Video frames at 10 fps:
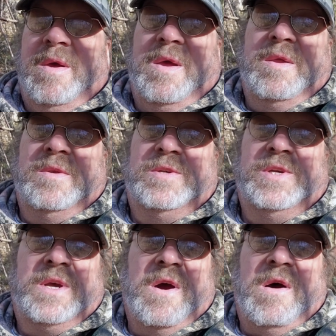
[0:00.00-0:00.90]
and
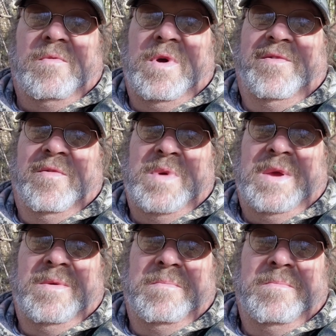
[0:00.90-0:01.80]
she caught whiff of
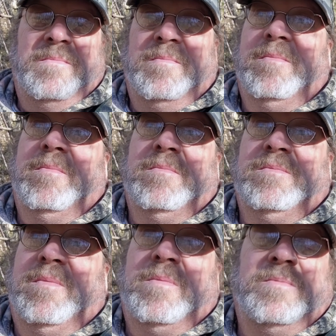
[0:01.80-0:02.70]
me
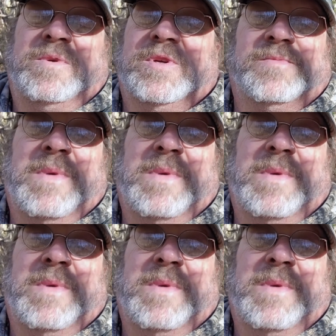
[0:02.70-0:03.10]
just